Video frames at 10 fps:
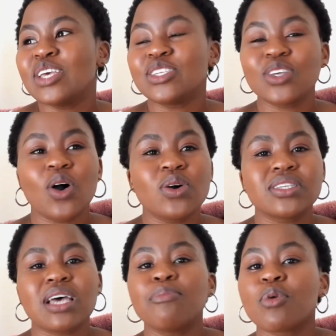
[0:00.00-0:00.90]
So
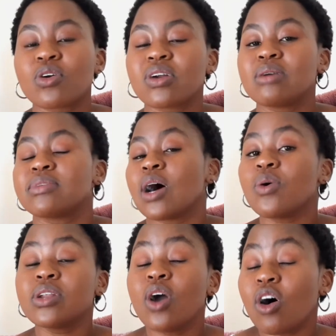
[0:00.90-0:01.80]
some programs are
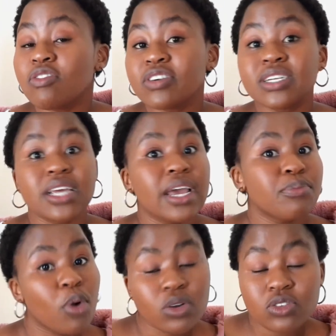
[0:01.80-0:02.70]
only offered
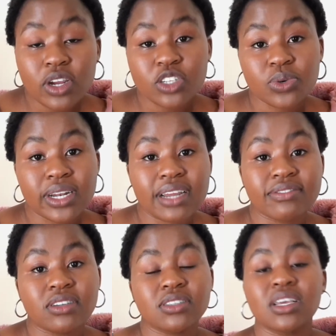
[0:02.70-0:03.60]
at postgraduate
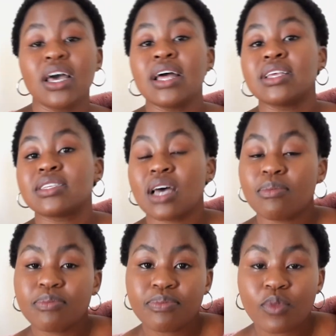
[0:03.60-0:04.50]
levels.
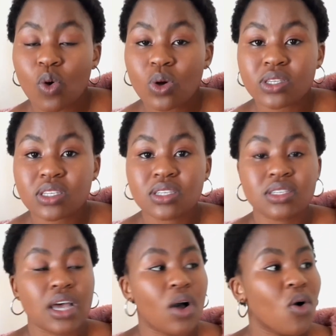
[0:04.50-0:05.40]
Some courses
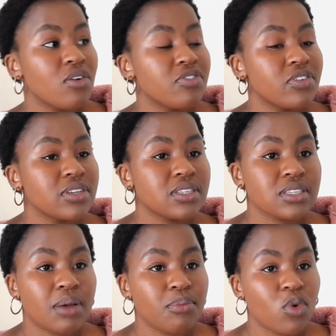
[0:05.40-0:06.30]
are
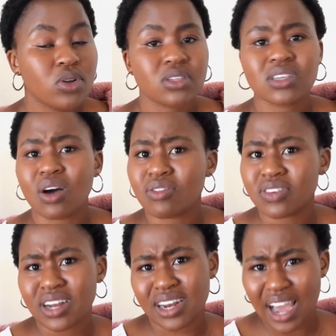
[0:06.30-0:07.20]
offered
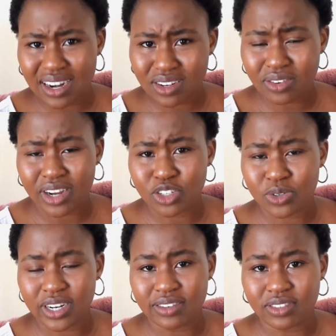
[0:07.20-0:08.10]
at
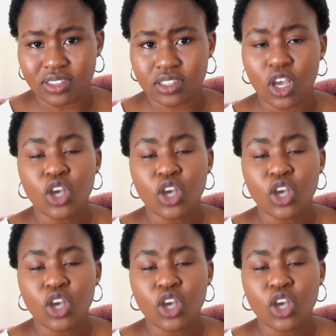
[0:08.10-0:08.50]
undergraduate levels.